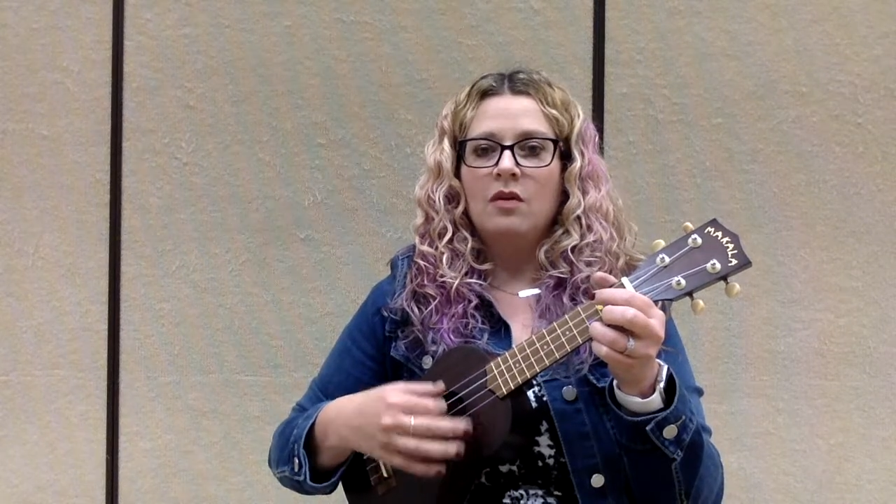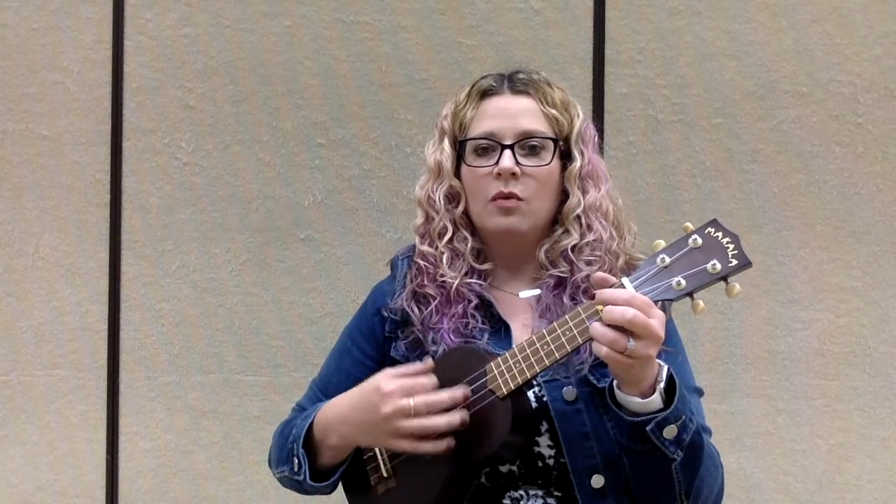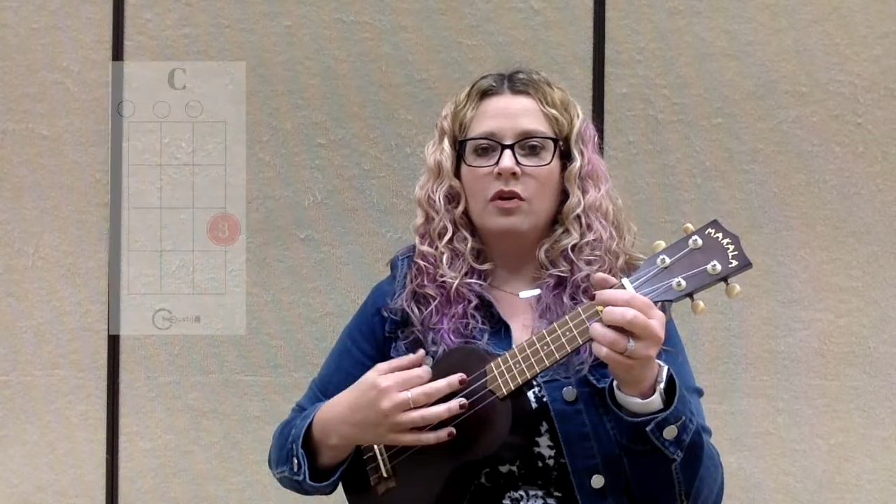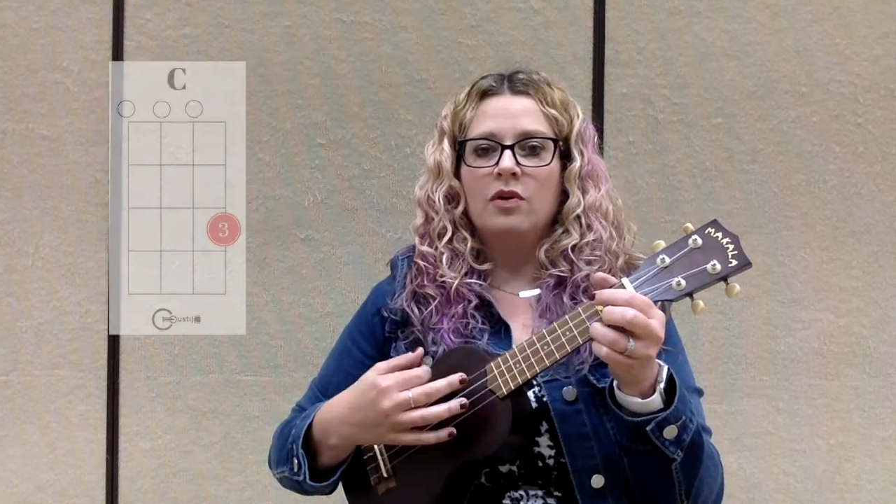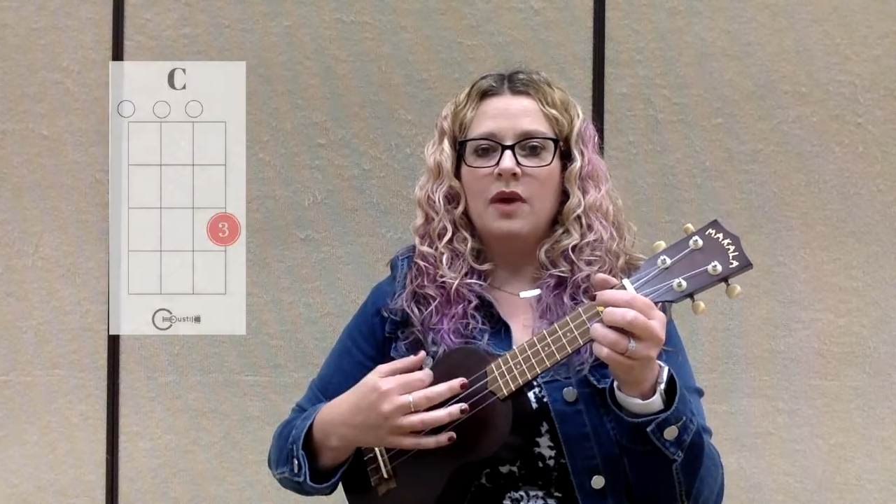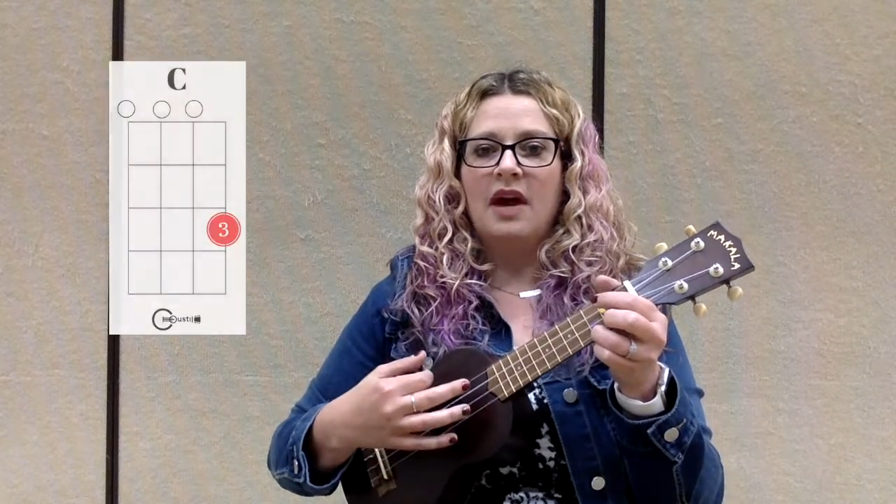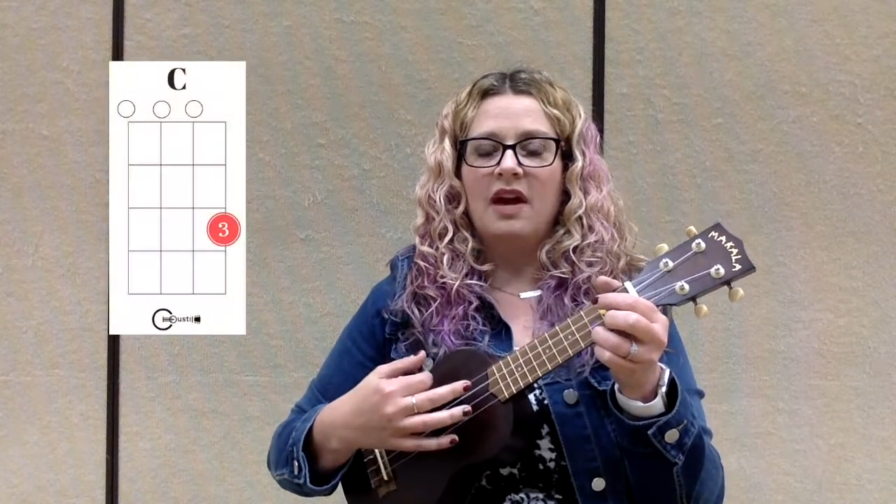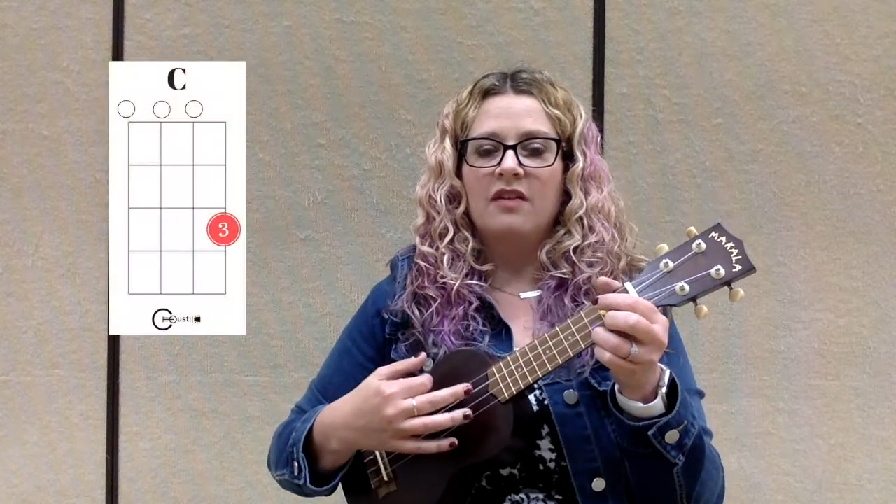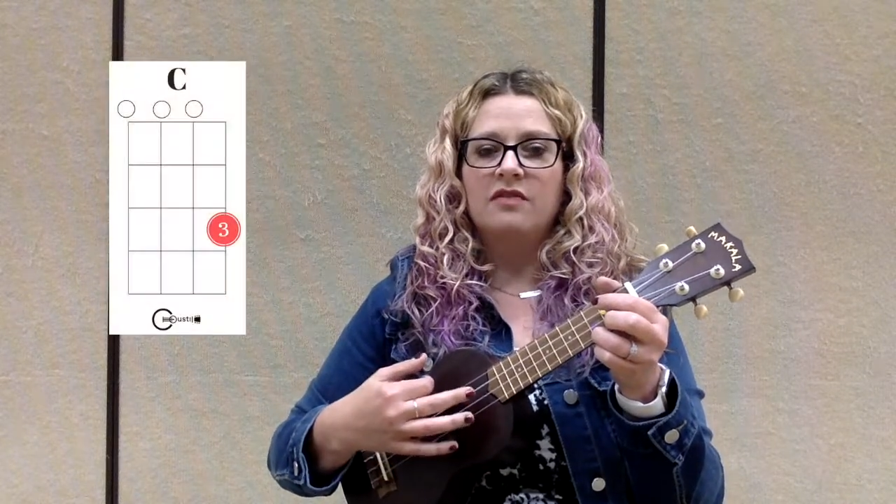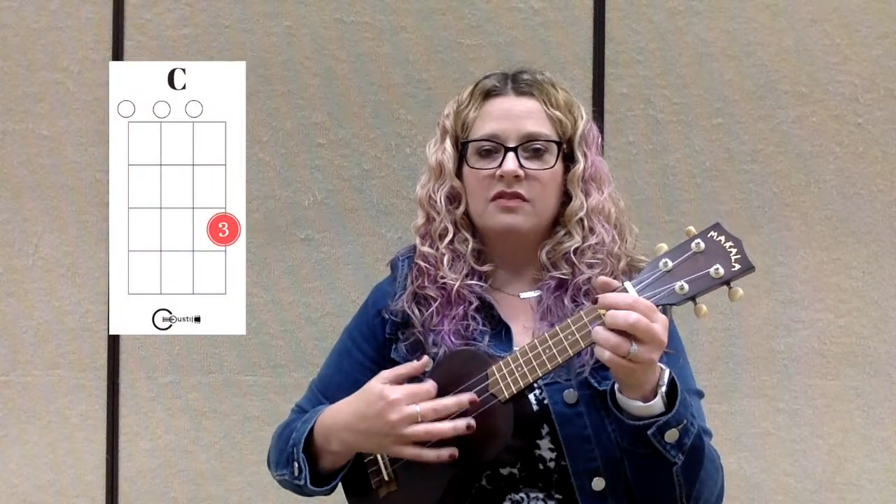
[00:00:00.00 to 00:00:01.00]
where you
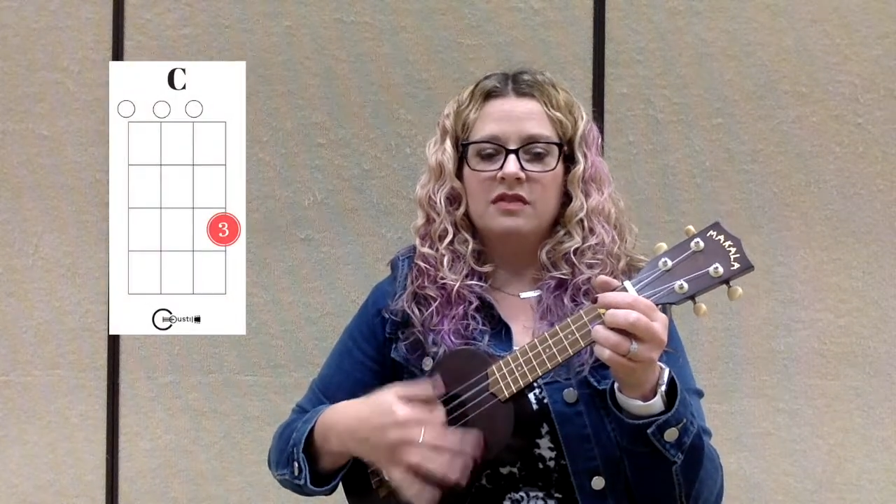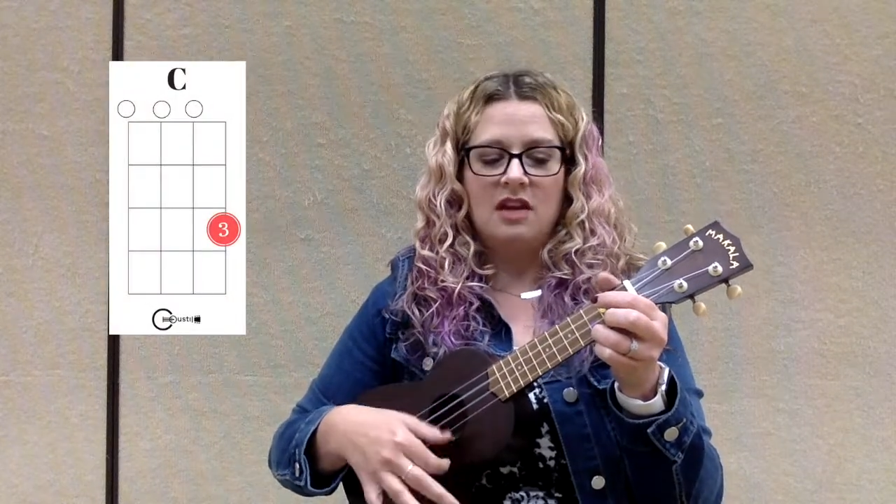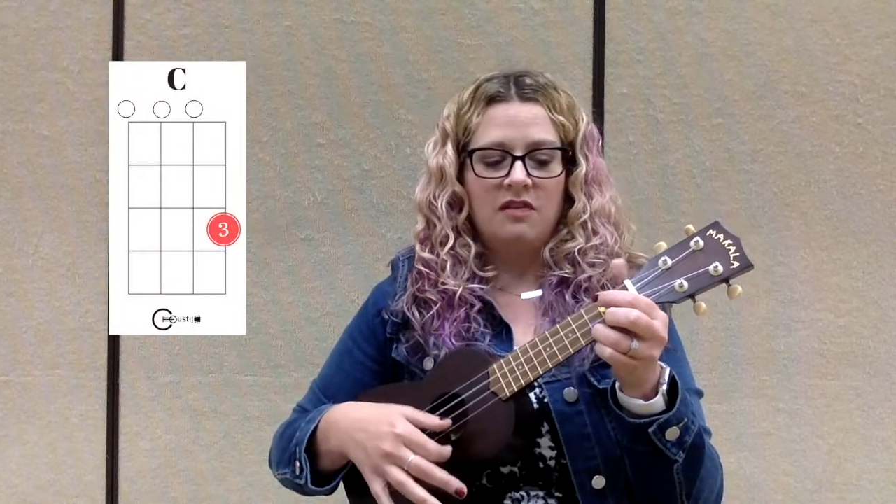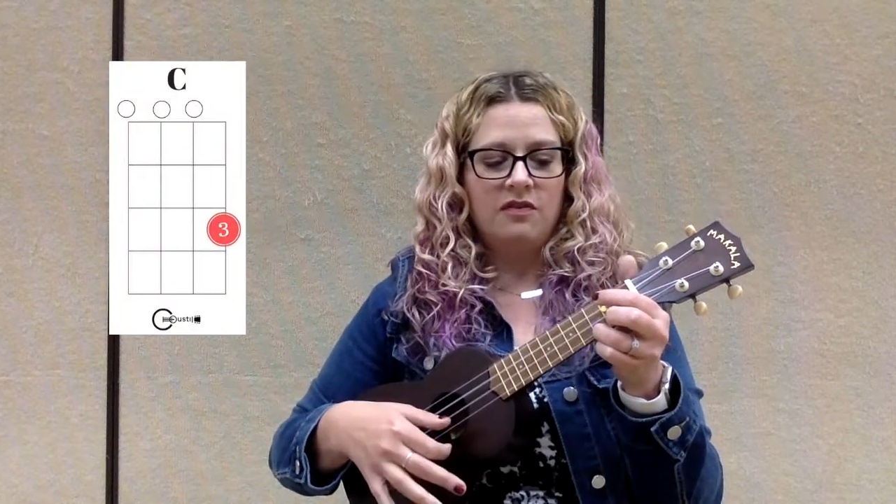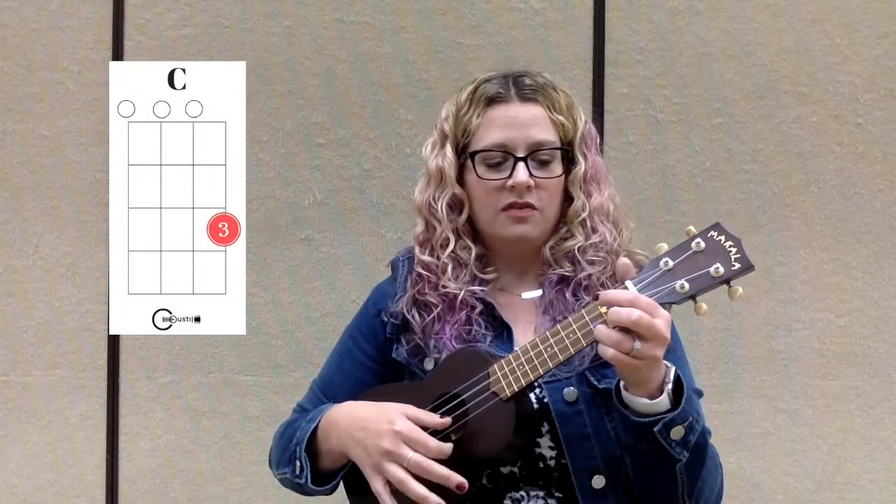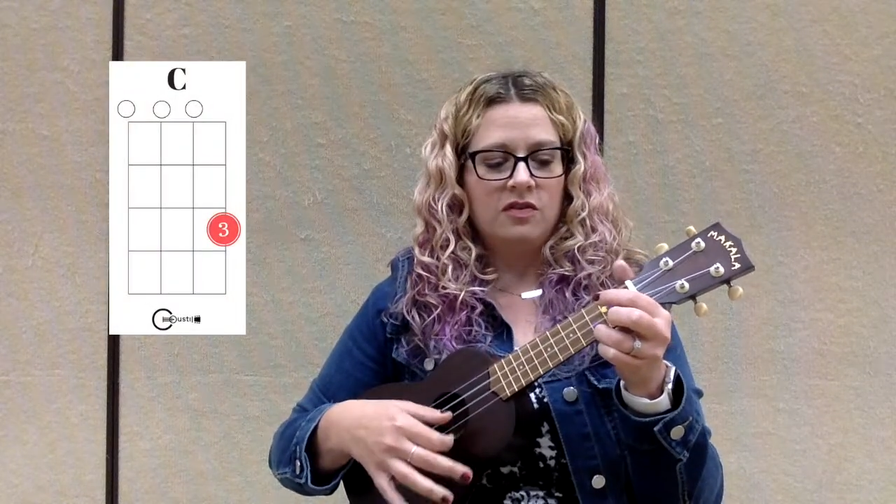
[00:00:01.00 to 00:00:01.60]
have C for